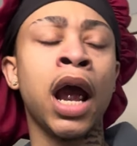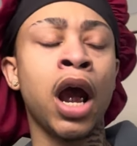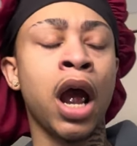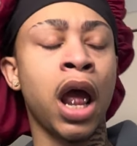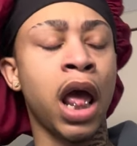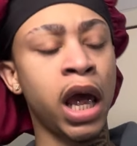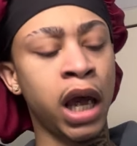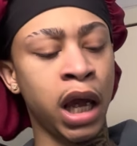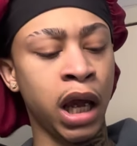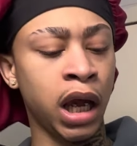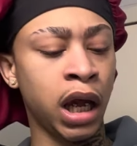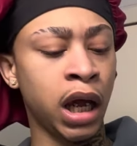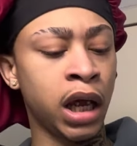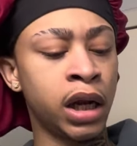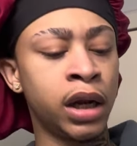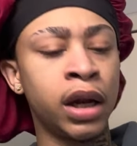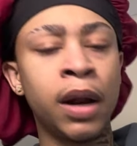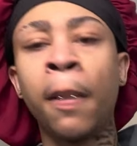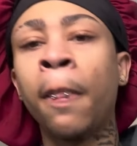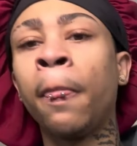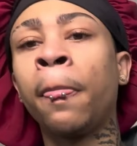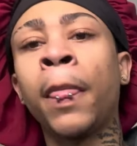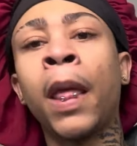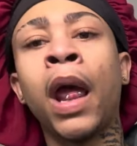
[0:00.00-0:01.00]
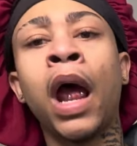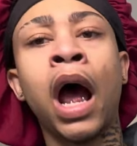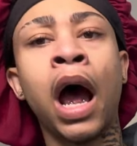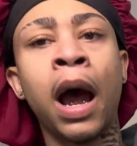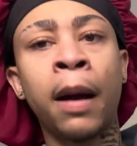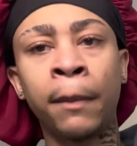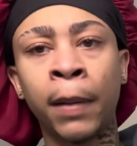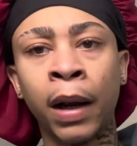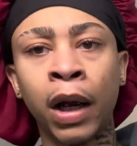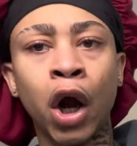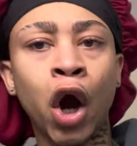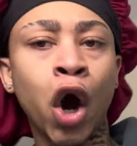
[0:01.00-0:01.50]
And I'm
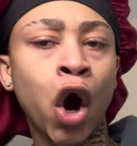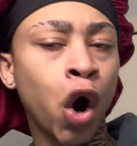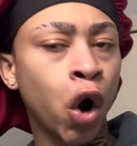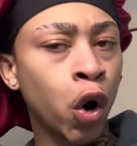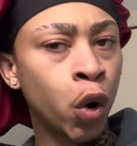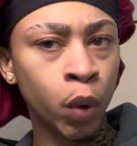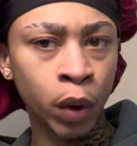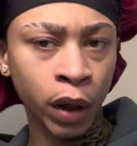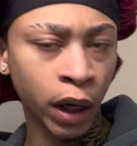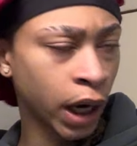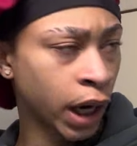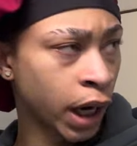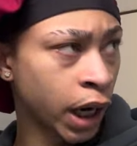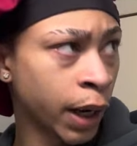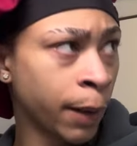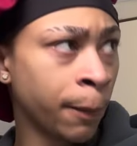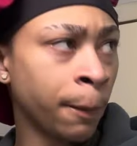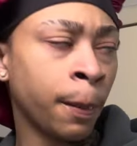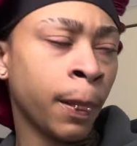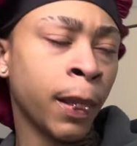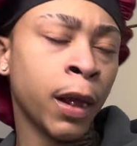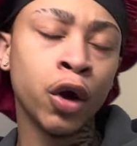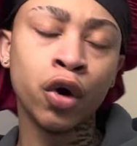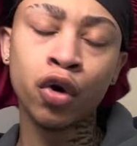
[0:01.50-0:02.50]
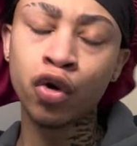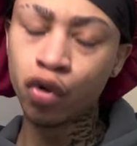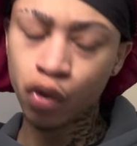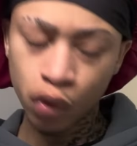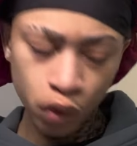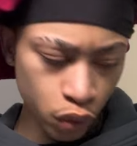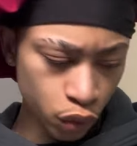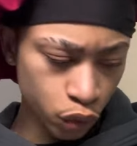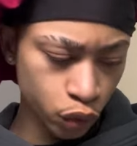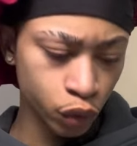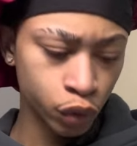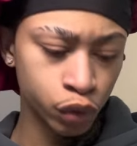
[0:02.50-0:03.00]
like, okay,
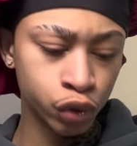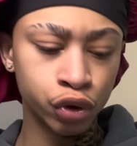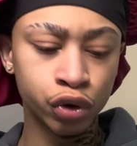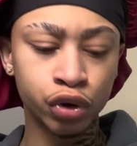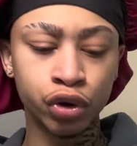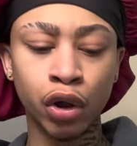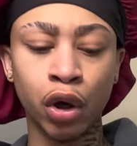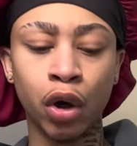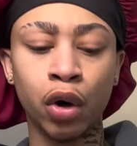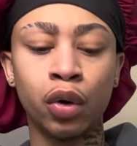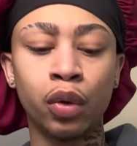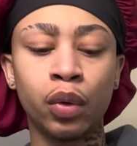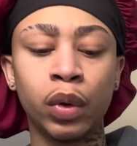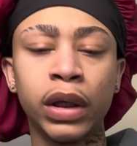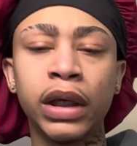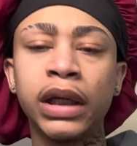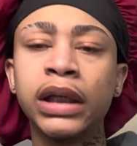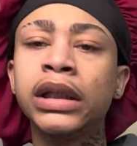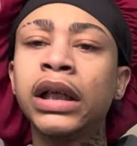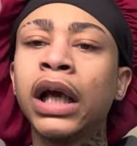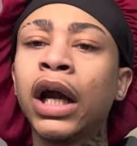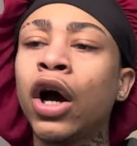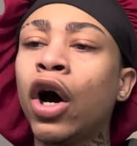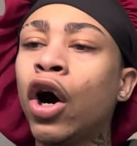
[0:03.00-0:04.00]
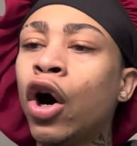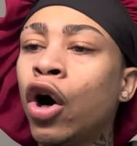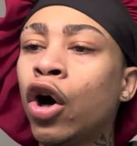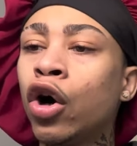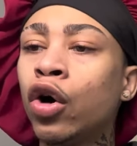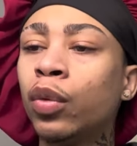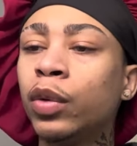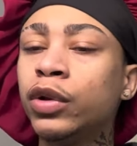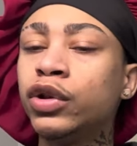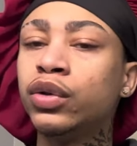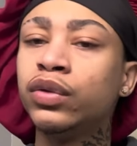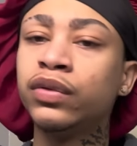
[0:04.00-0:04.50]
cool. So he's like, oh,
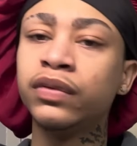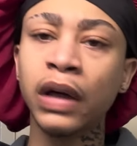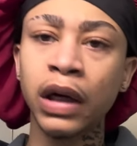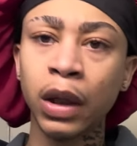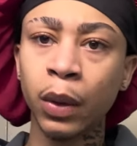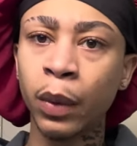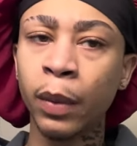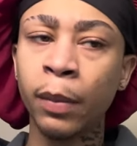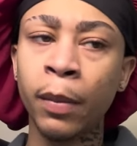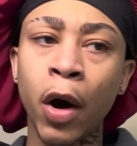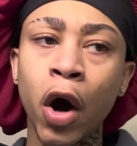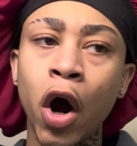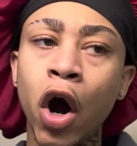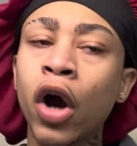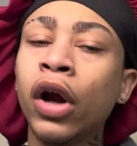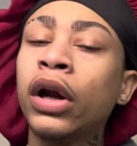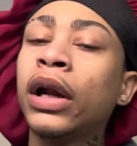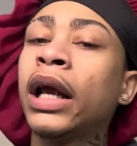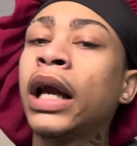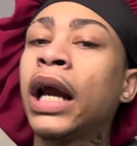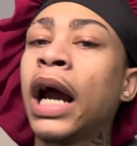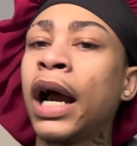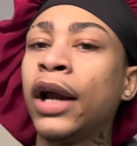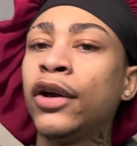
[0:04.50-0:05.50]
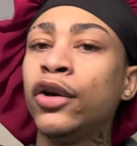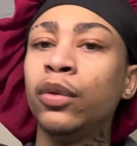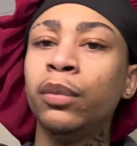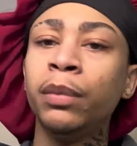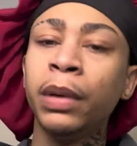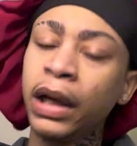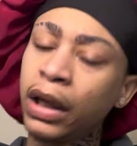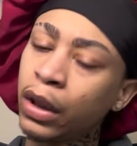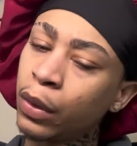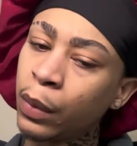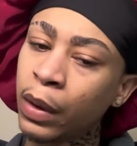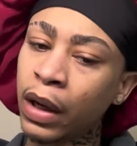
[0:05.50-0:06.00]
what you fucking with my heart? Like, how you
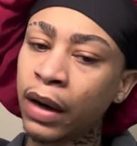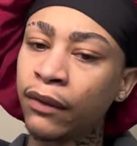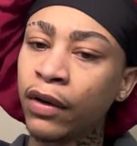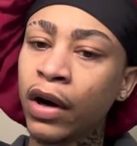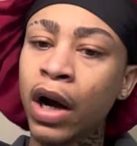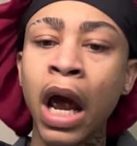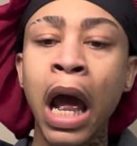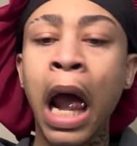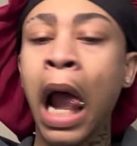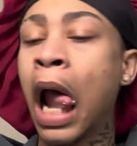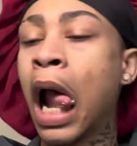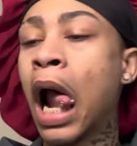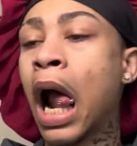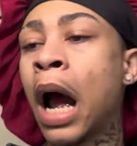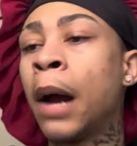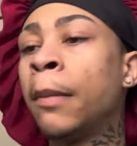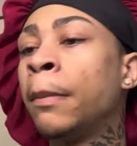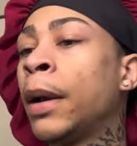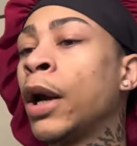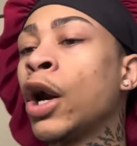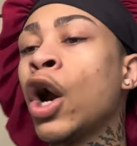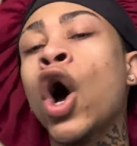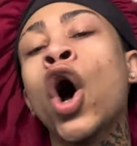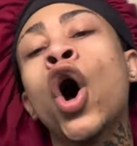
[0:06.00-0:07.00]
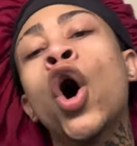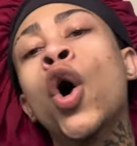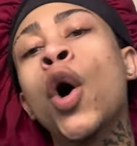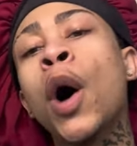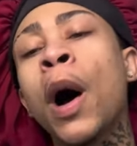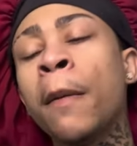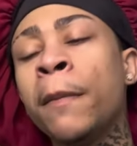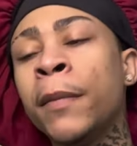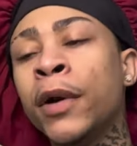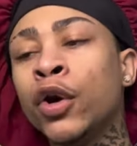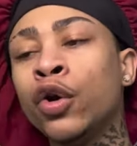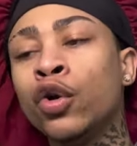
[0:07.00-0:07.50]
been or whatever? I'm like, oh,
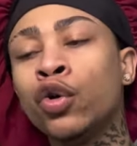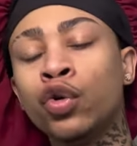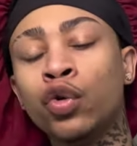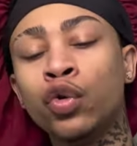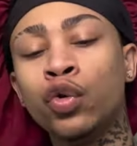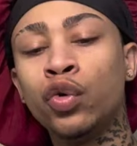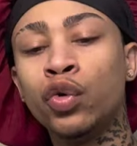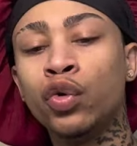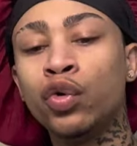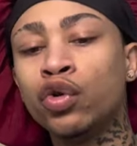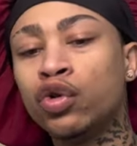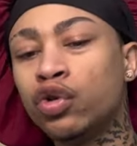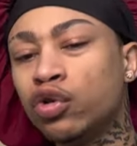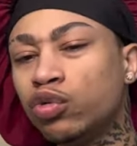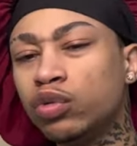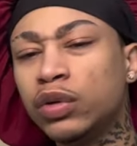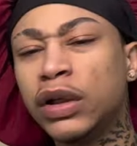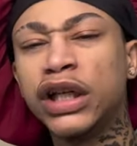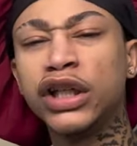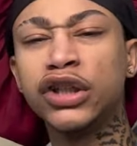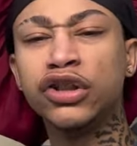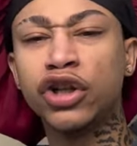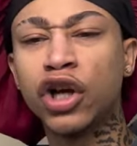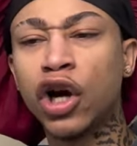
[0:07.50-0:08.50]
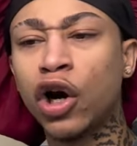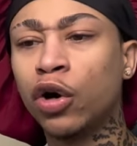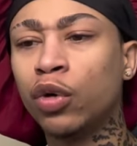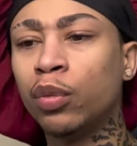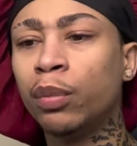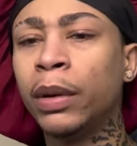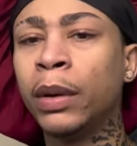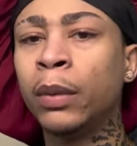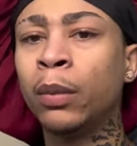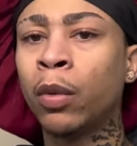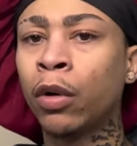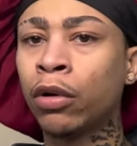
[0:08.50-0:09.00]
I've been cool, cool, you know,
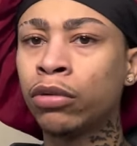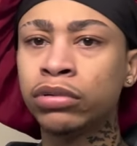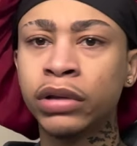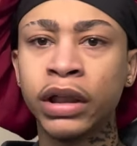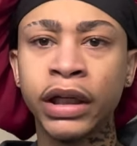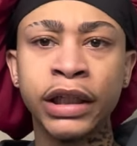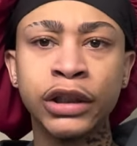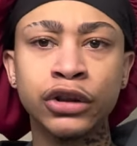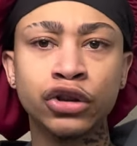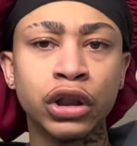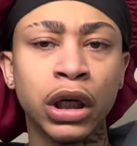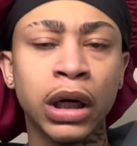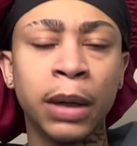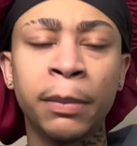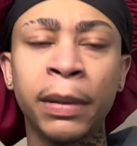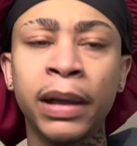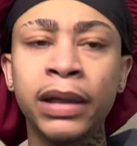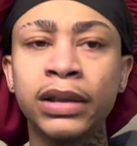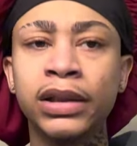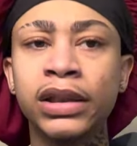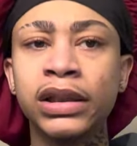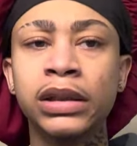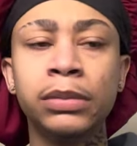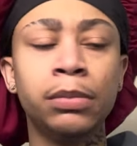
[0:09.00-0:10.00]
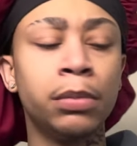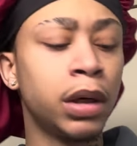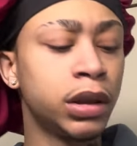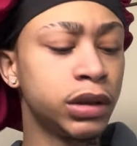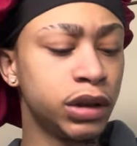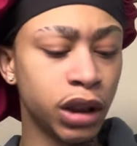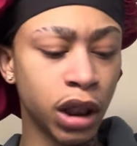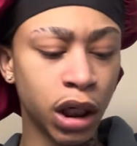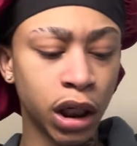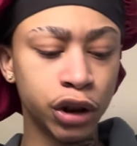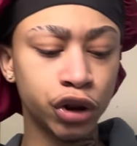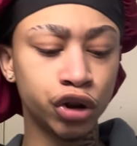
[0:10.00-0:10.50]
been working, trying to make this
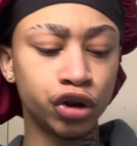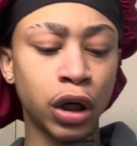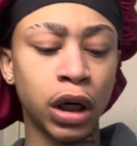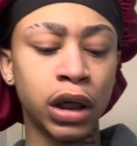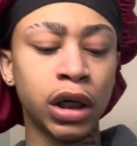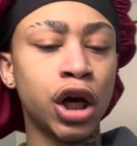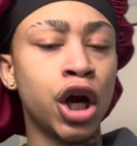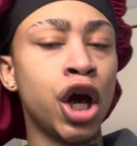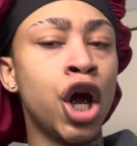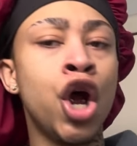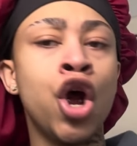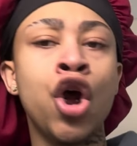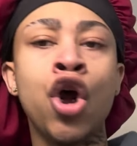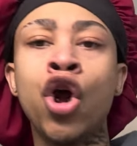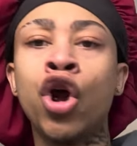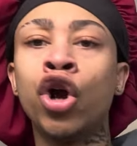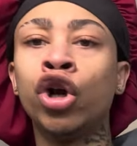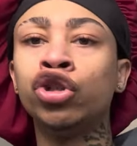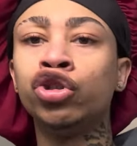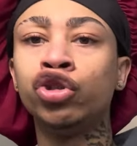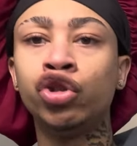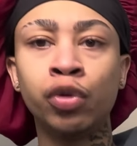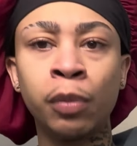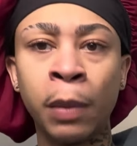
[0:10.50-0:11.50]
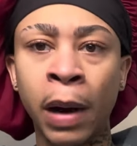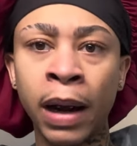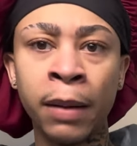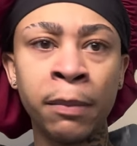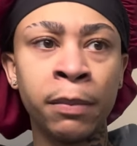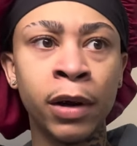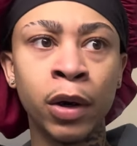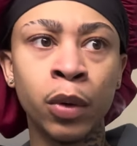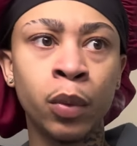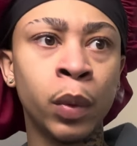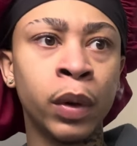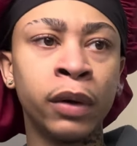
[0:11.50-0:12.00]
money. I'm trying to do my
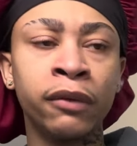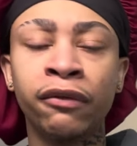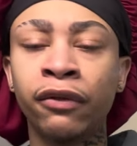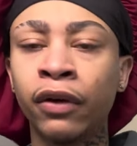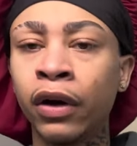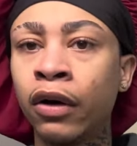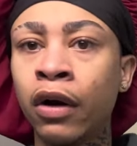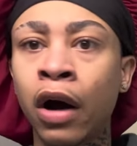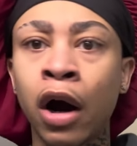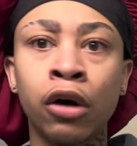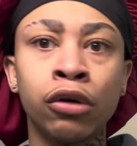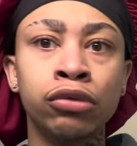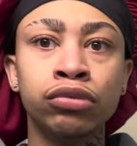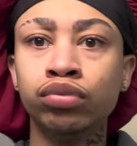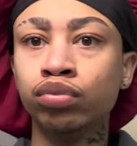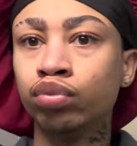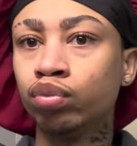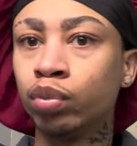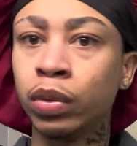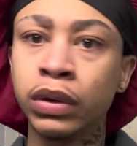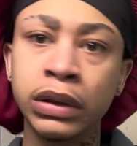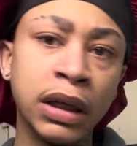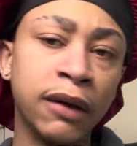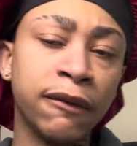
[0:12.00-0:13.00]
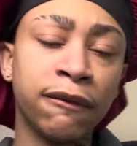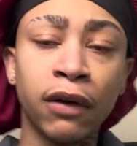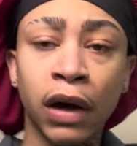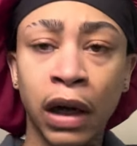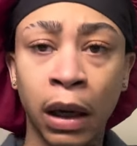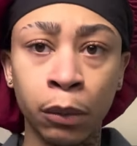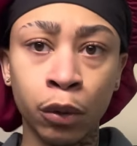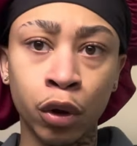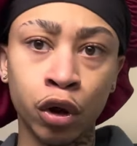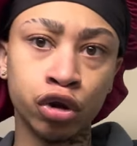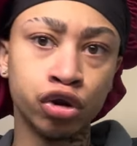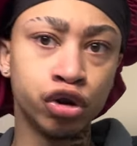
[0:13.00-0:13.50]
big one, figure out what the fuck
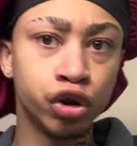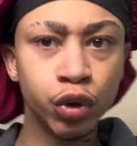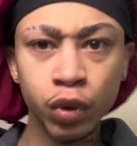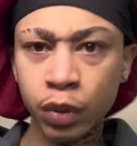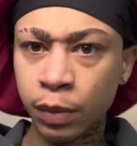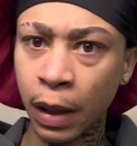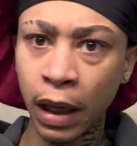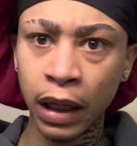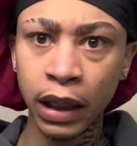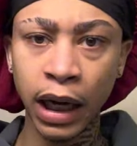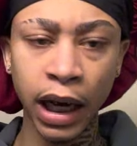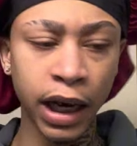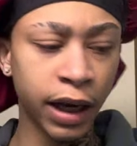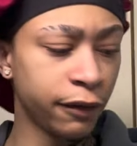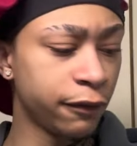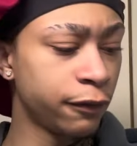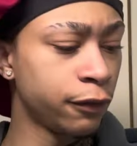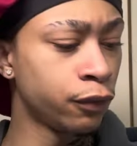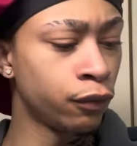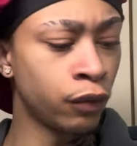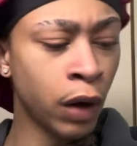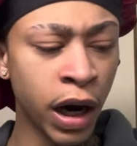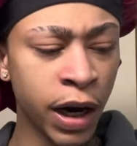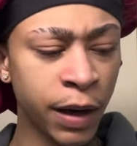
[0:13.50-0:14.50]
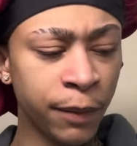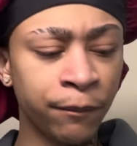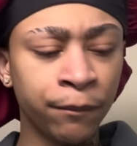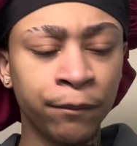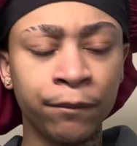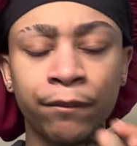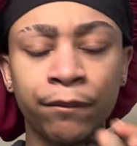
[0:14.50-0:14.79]
I'm gonna do in my life, right?